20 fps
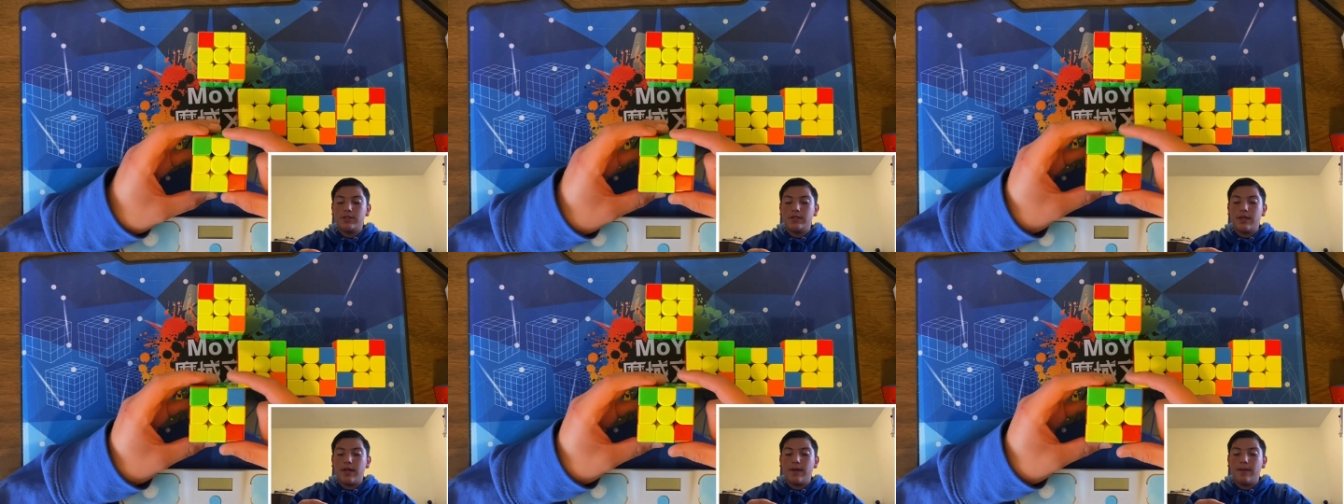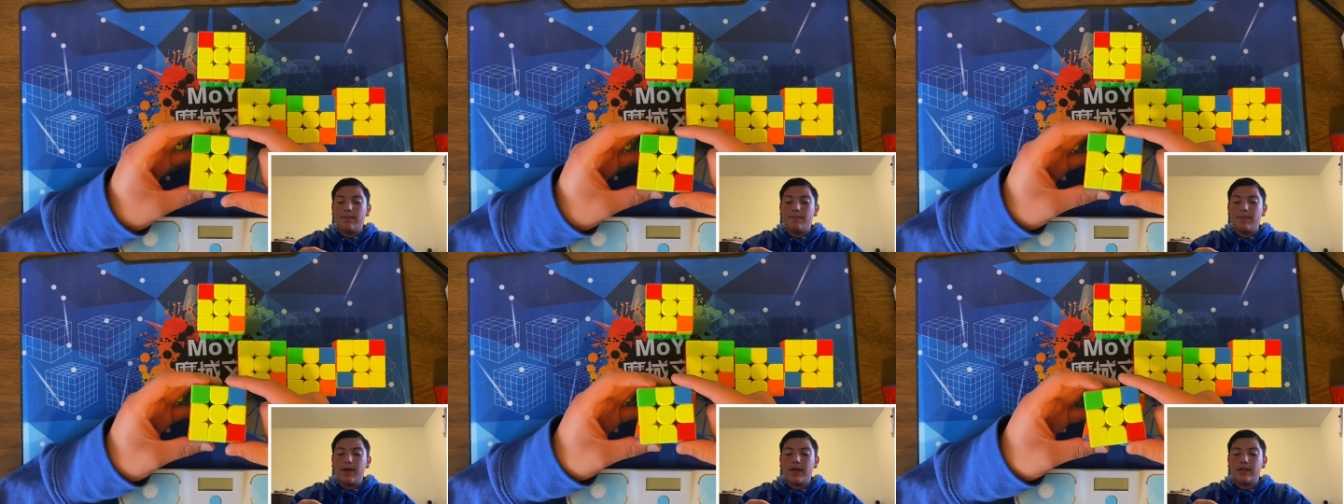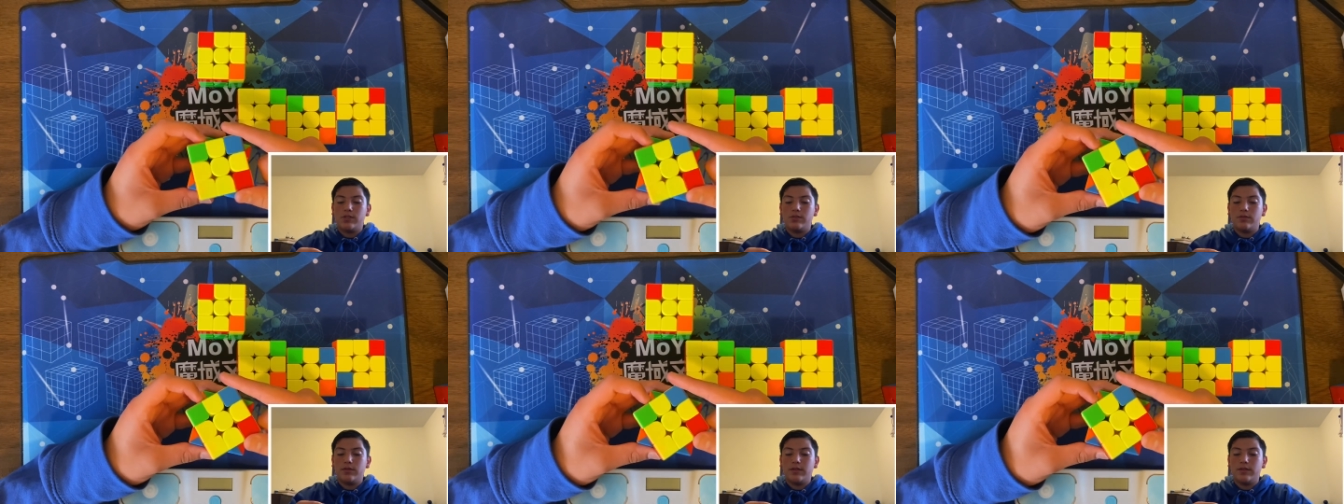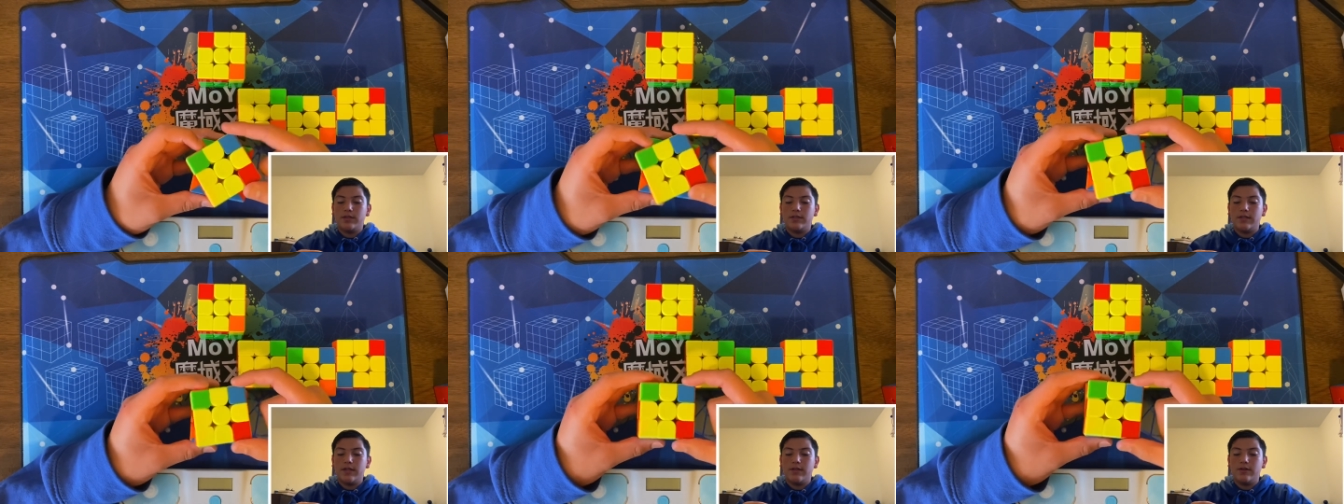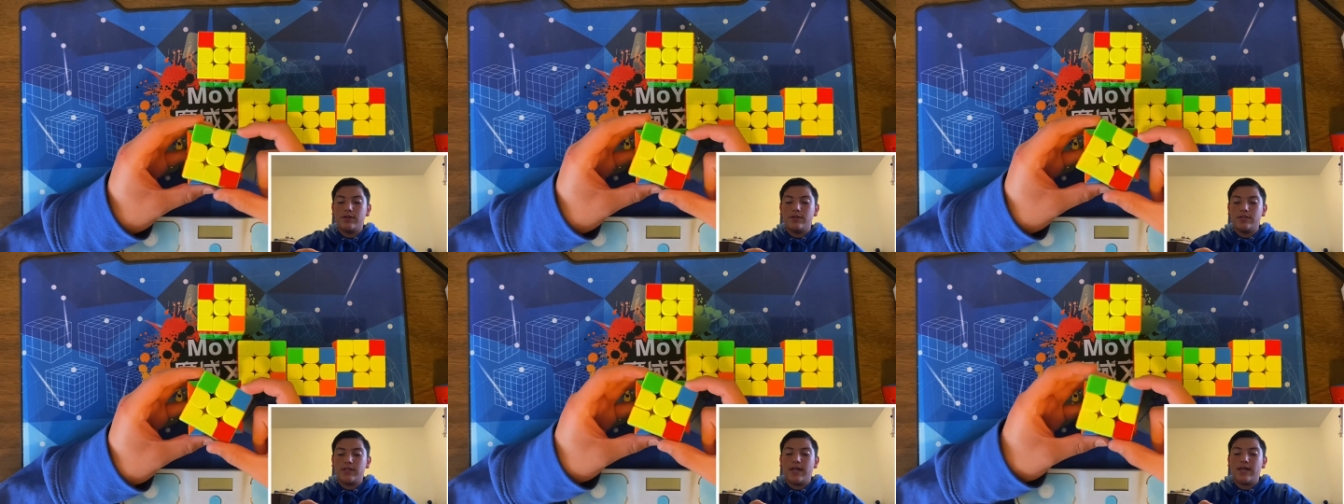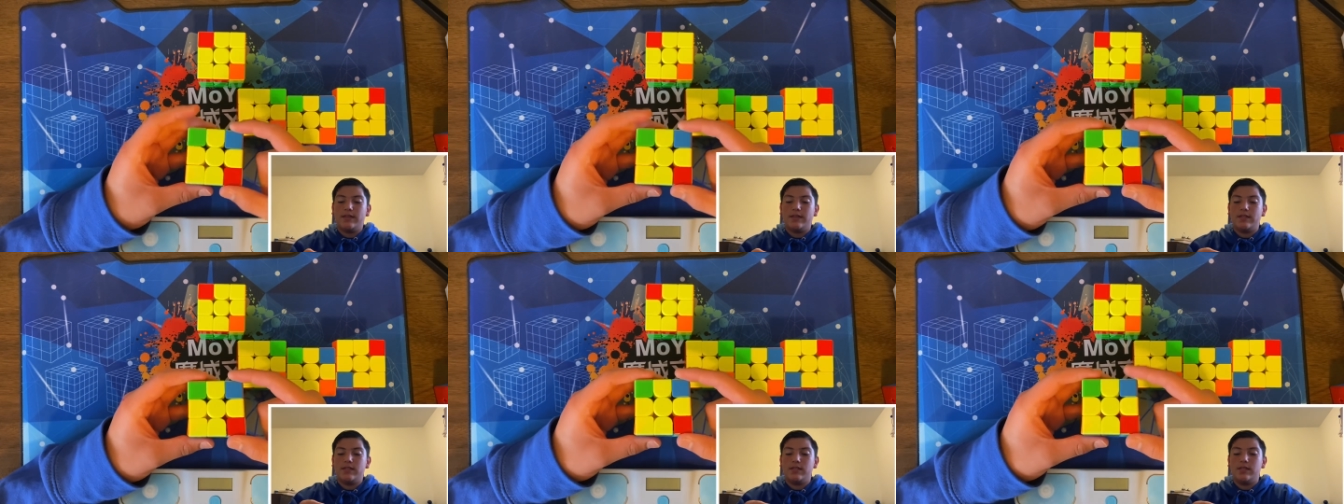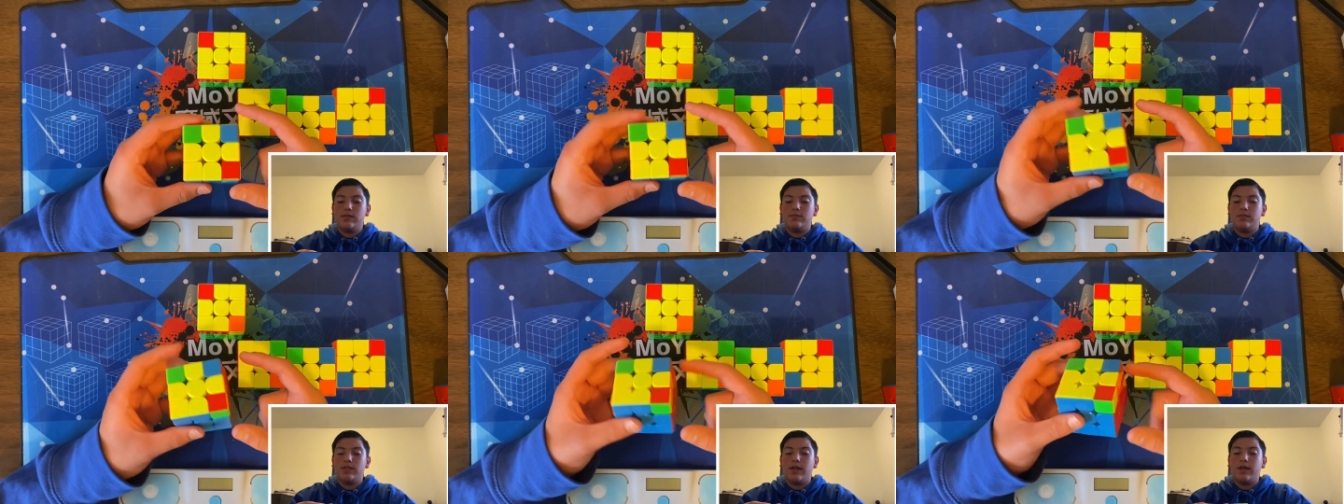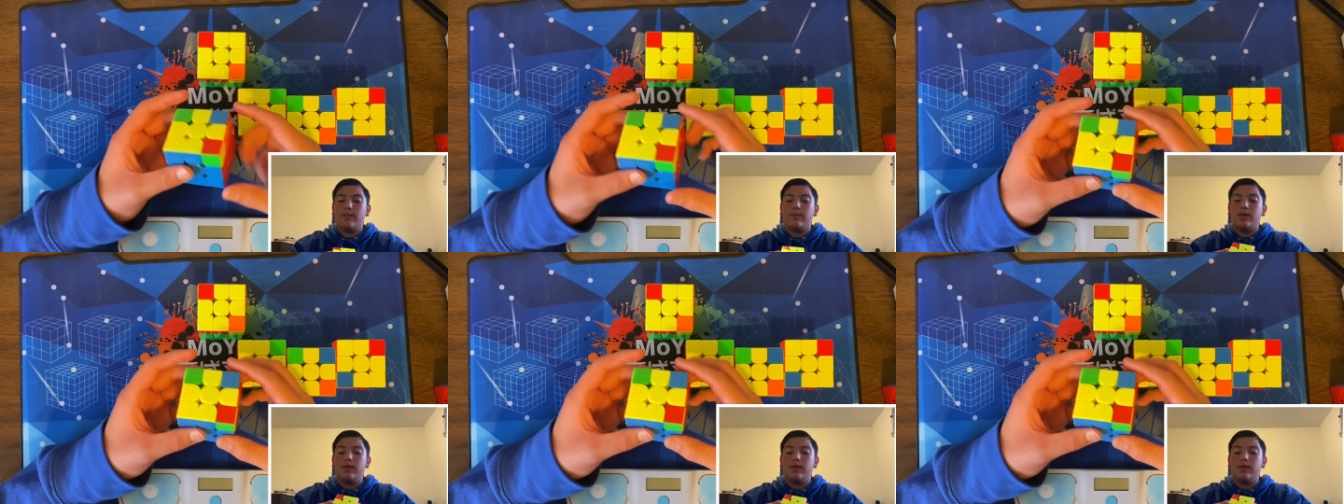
match with their centers at the same time.